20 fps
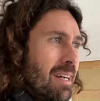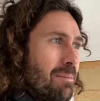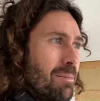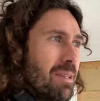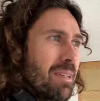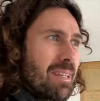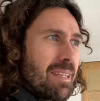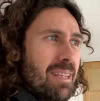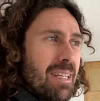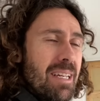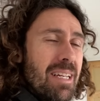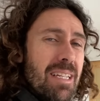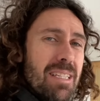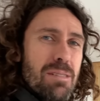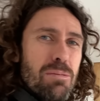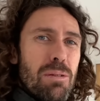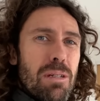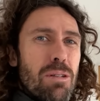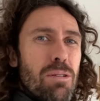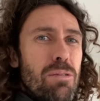But the thing
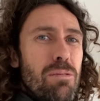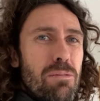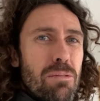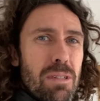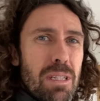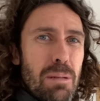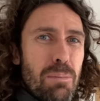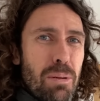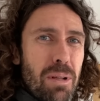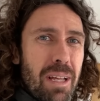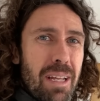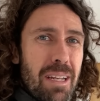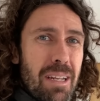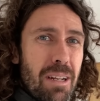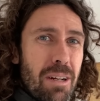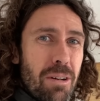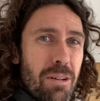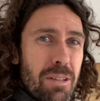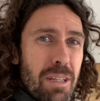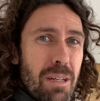is, we couldn't really plan it
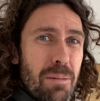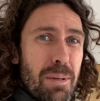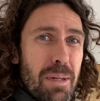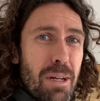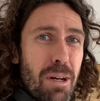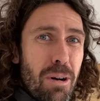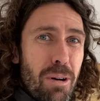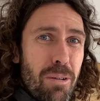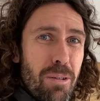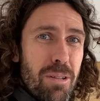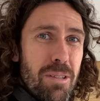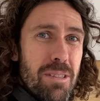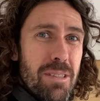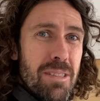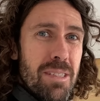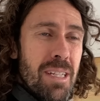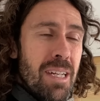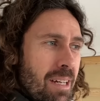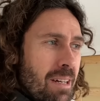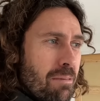earlier
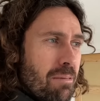because